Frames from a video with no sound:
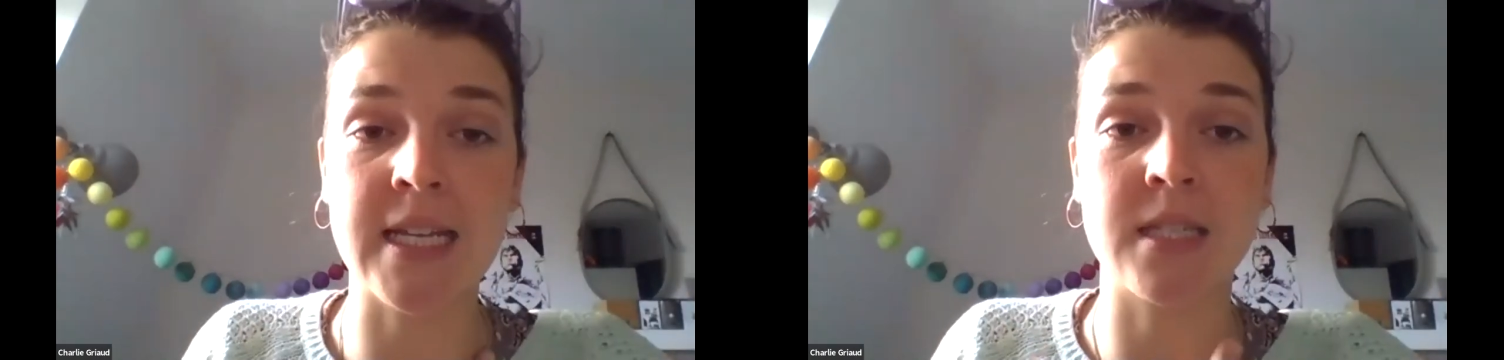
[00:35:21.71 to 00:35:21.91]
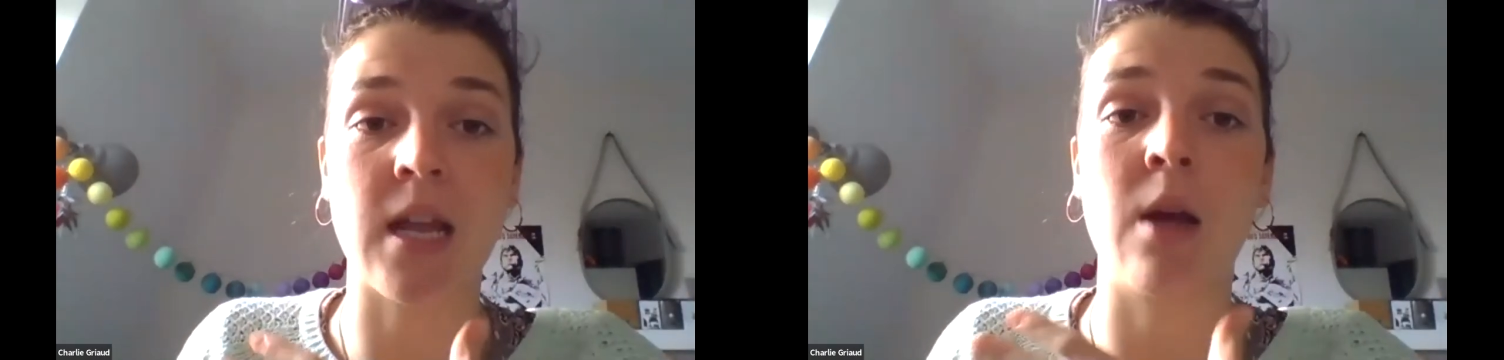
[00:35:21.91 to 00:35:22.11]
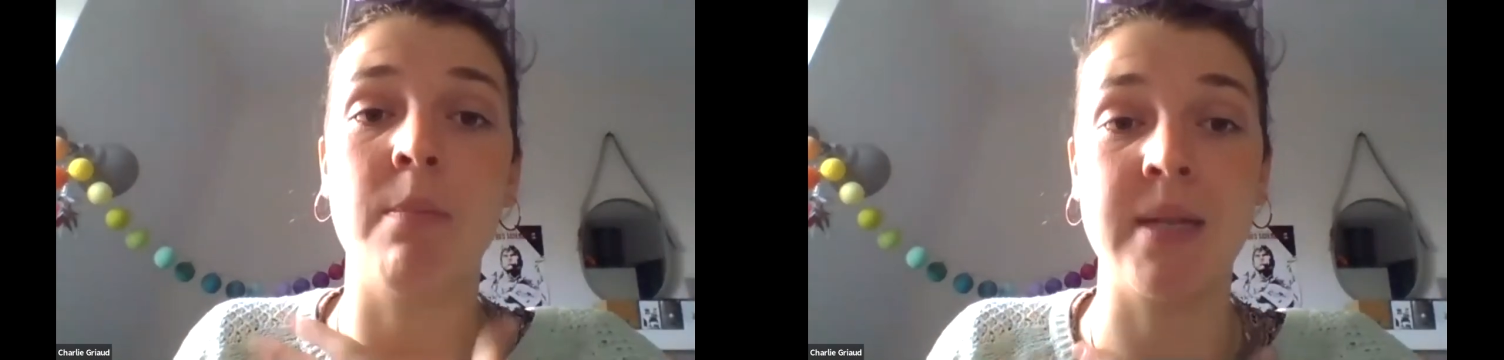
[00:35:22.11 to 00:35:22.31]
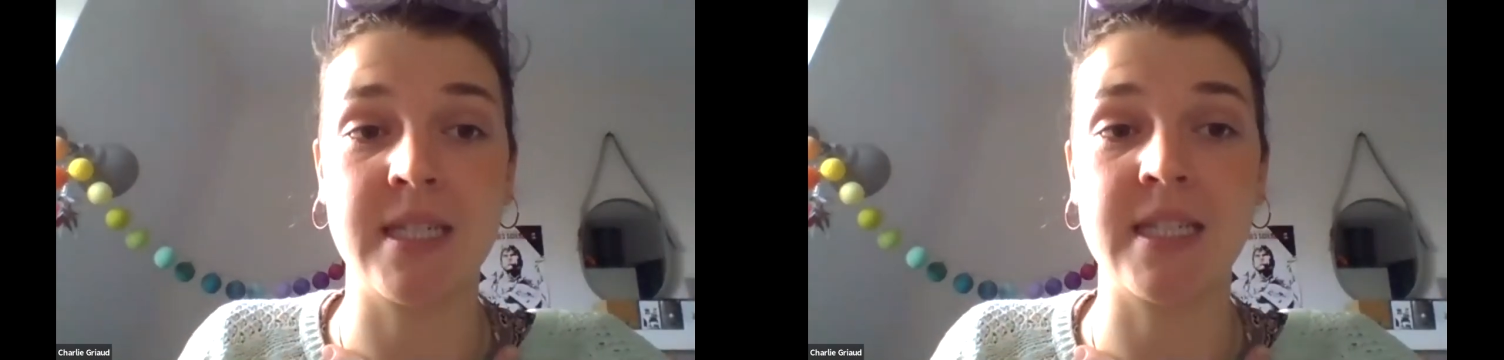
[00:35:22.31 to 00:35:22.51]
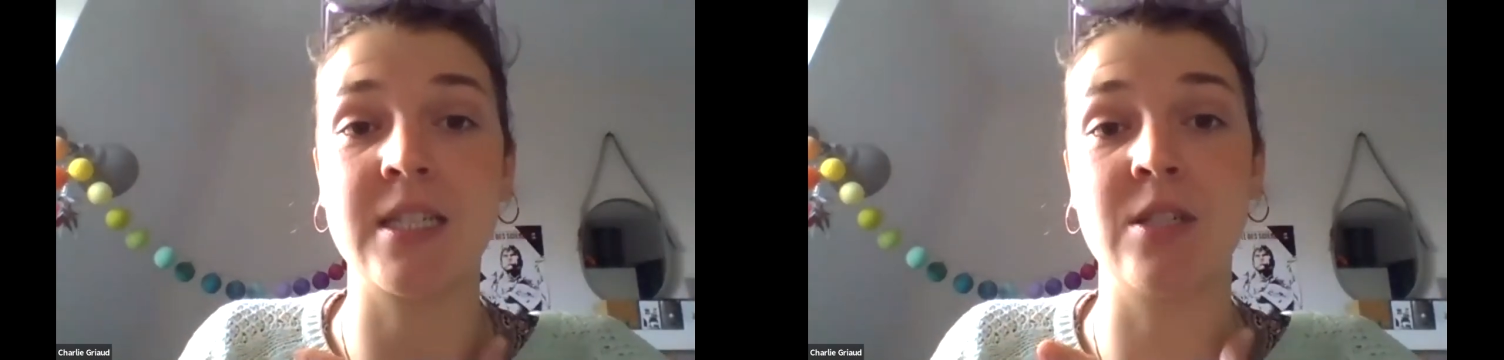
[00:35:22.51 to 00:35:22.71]
It's how
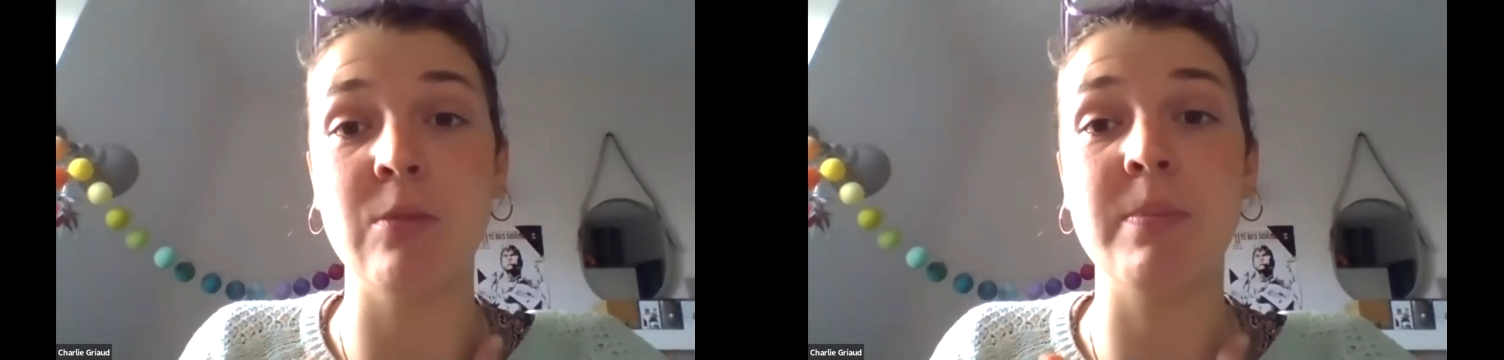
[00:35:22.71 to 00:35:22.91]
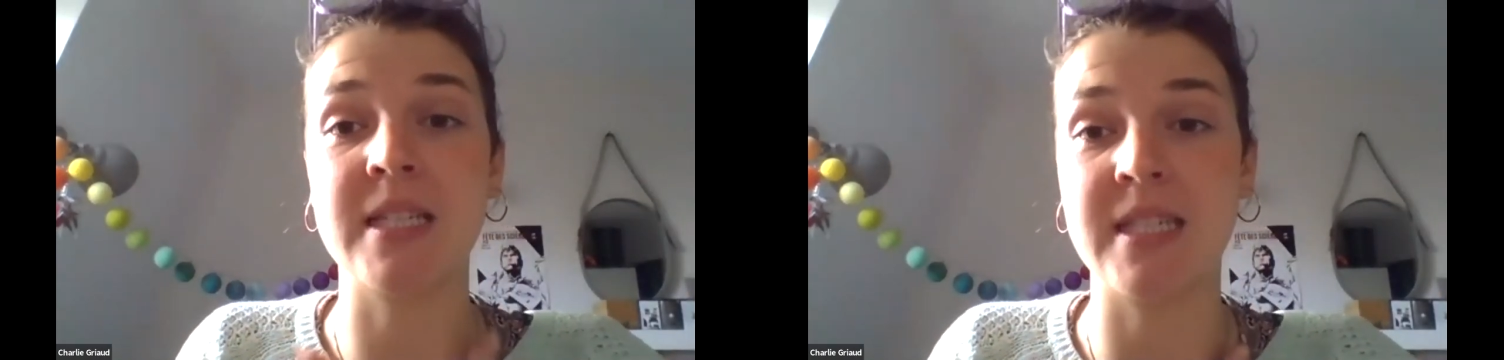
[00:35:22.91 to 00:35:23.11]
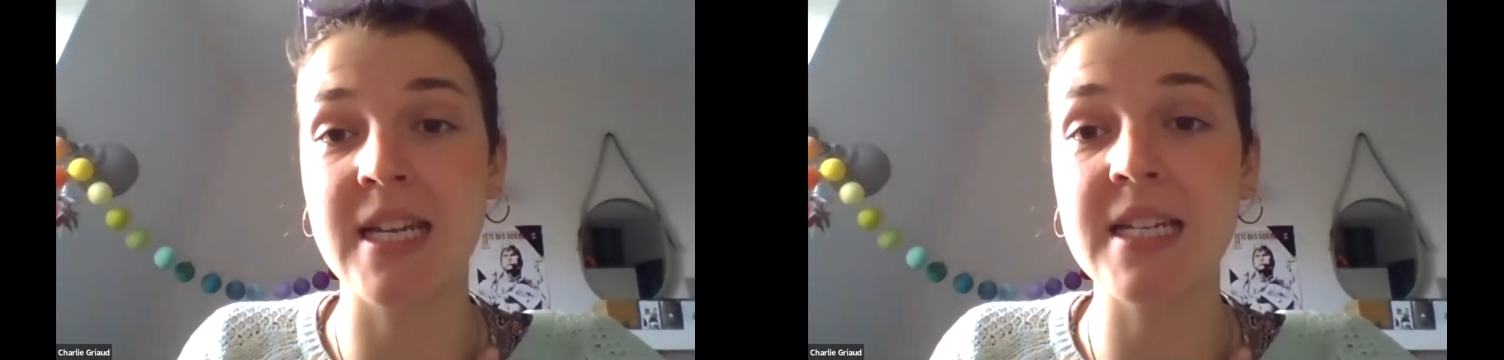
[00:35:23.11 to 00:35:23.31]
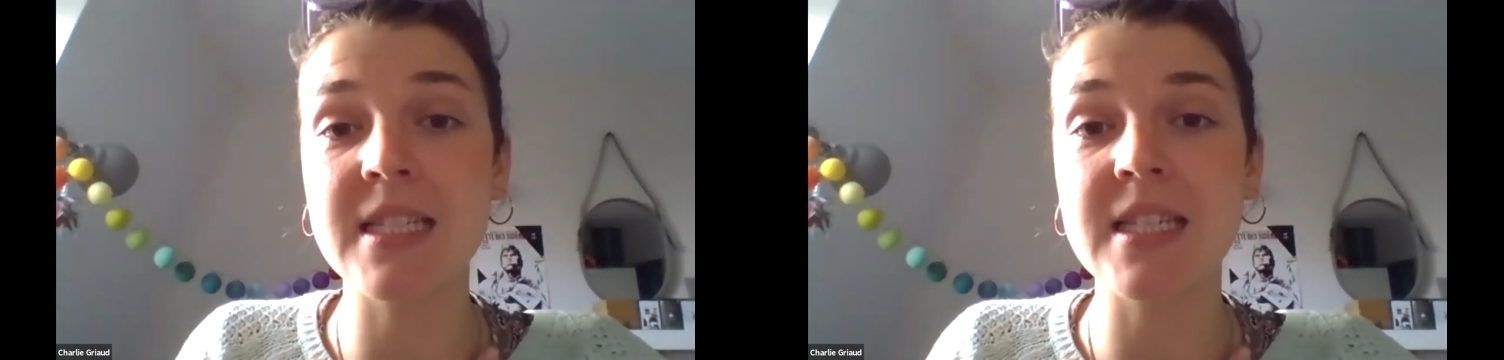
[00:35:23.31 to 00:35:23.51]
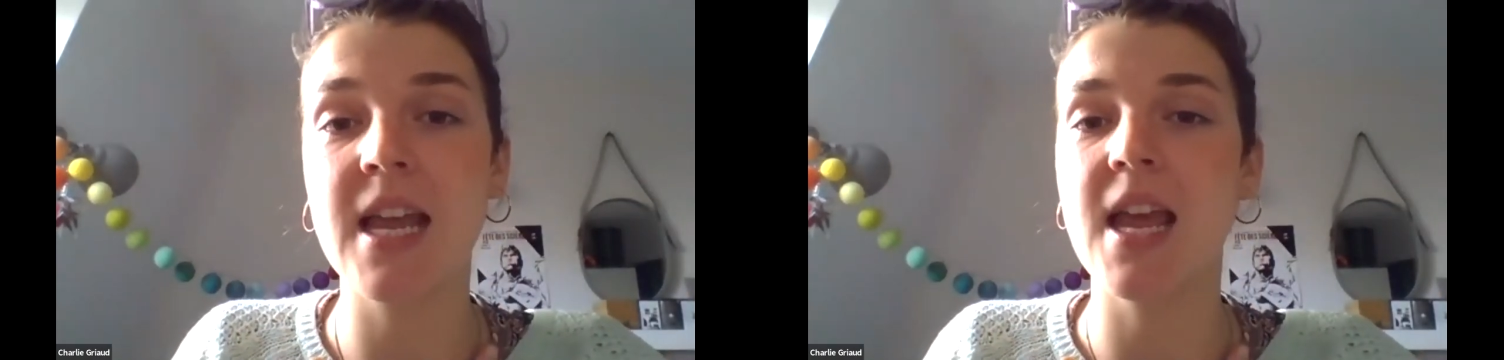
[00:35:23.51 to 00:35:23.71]
businesses do
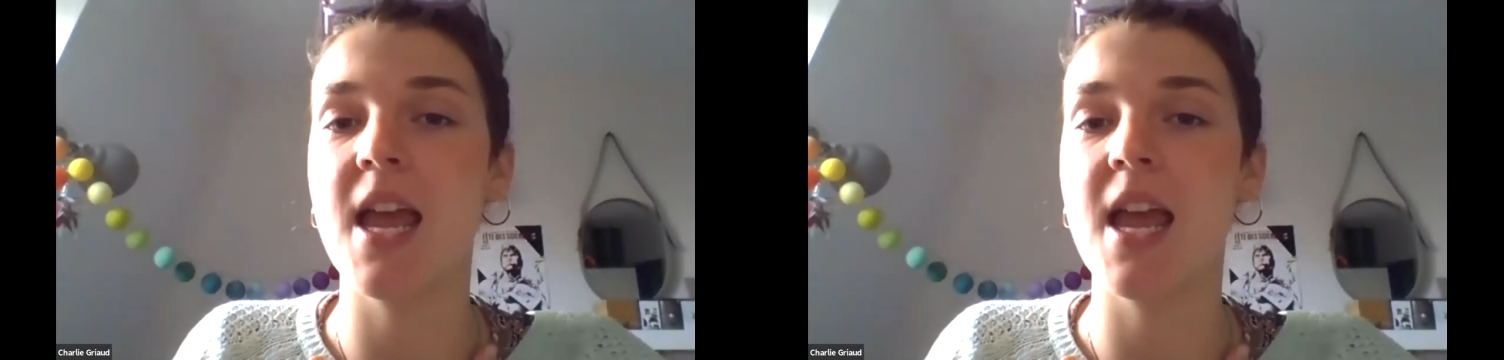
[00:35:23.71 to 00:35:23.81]
business,